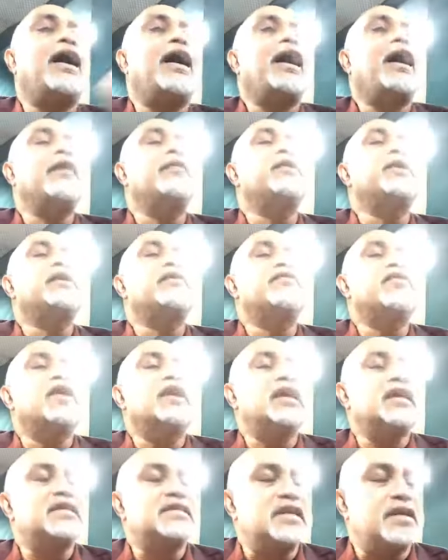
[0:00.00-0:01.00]
I will give you an
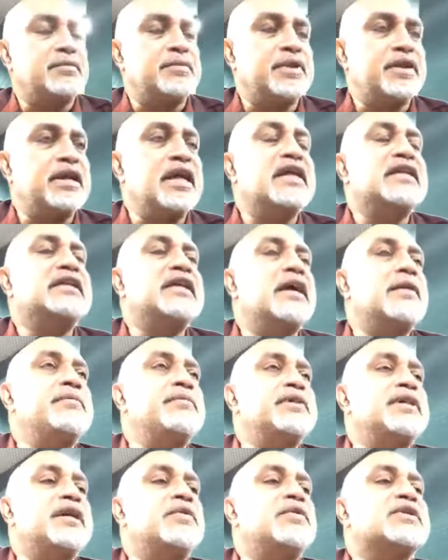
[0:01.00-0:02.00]
example.
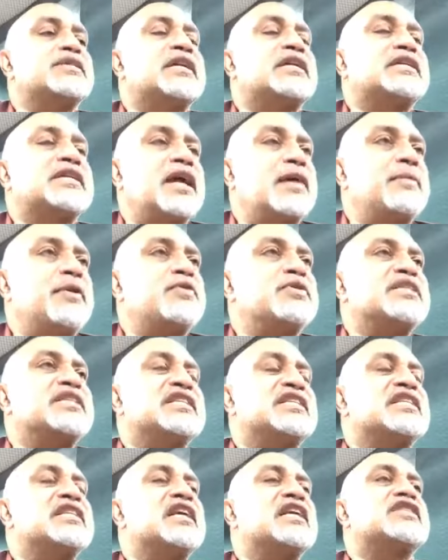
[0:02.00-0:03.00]
There was a time I was
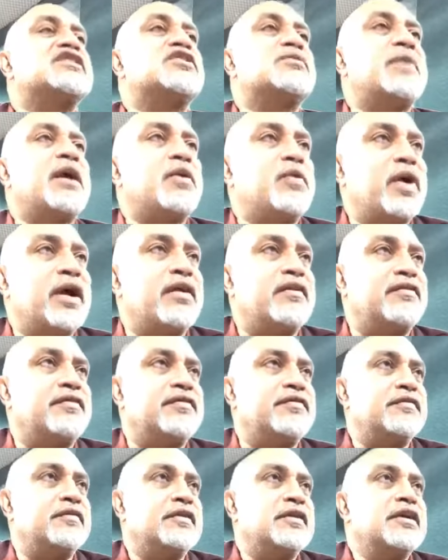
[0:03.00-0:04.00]
sitting next to my wife.
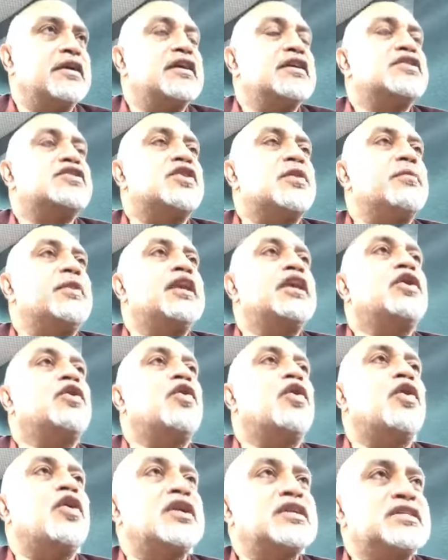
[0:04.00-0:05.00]
Somebody
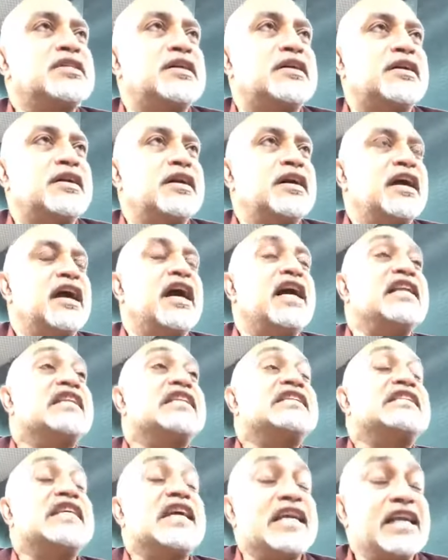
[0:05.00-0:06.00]
calls her and
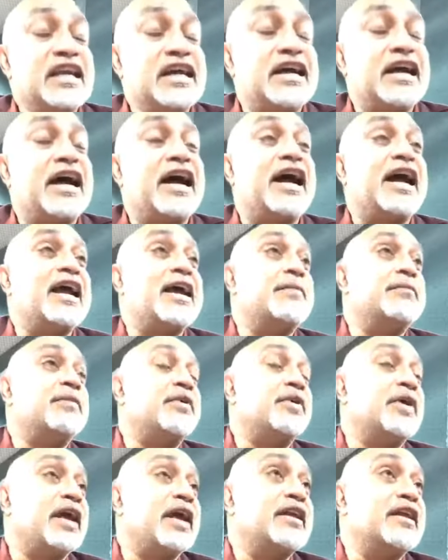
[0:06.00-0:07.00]
tell her, I am
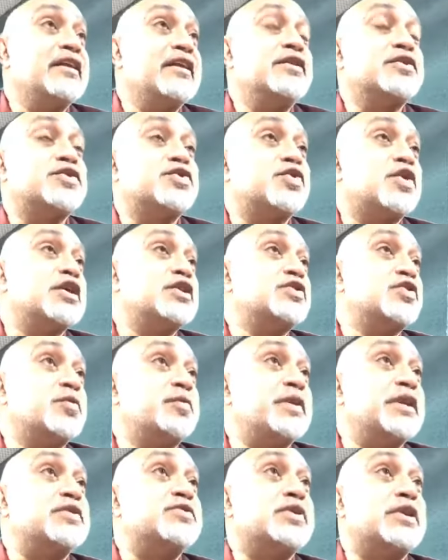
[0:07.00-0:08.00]
heading to so-and-so
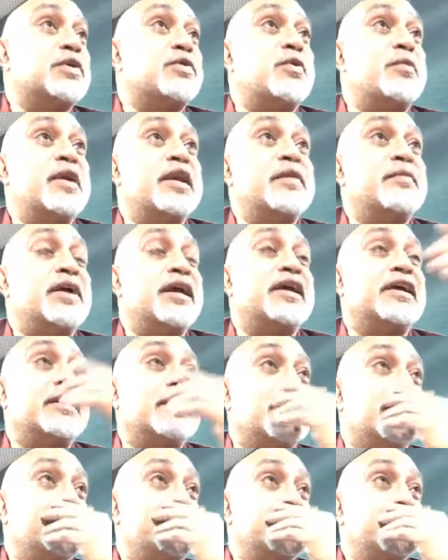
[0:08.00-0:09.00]
place with a woman in my car.
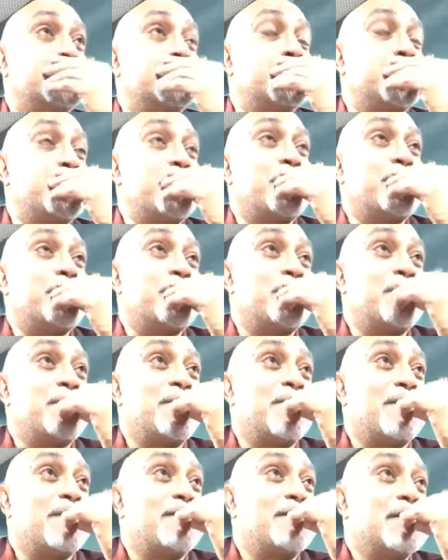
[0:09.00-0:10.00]

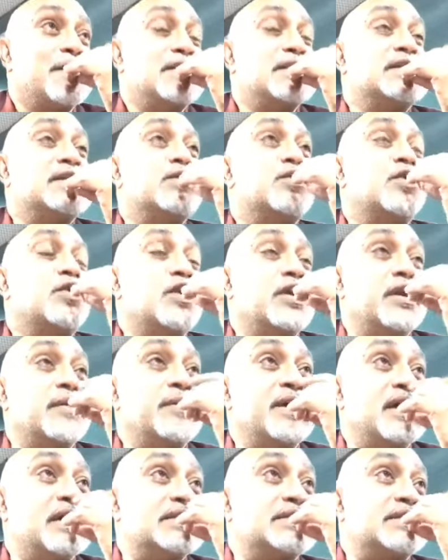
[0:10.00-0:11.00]
She said, hold on, let me
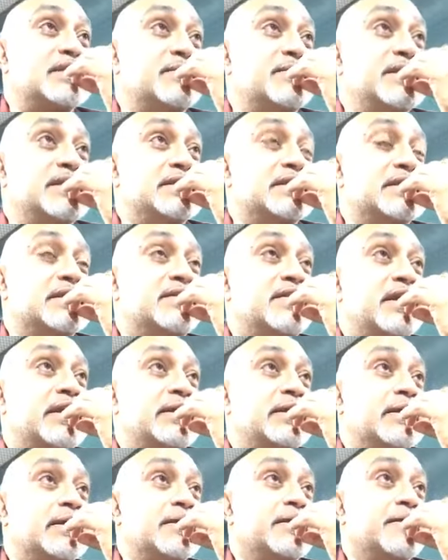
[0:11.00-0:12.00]
ask him. He's sitting right here.